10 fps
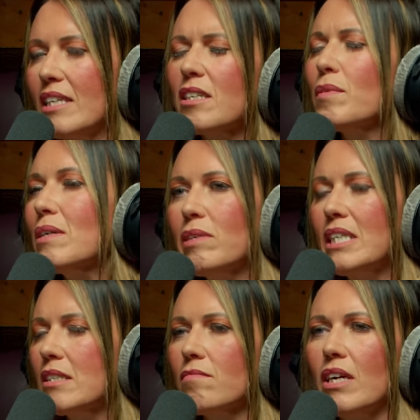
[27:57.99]
So we
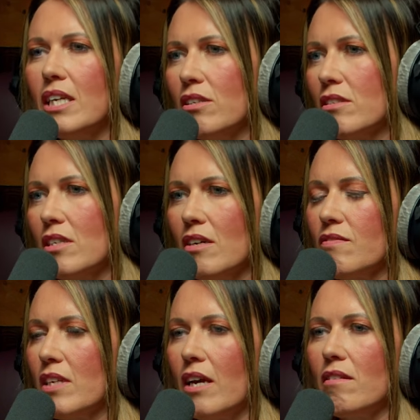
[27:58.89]
did some really good stuff.
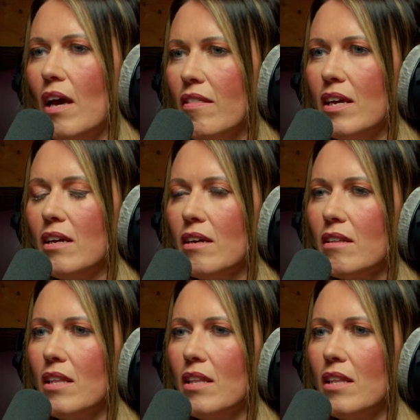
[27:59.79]
So I think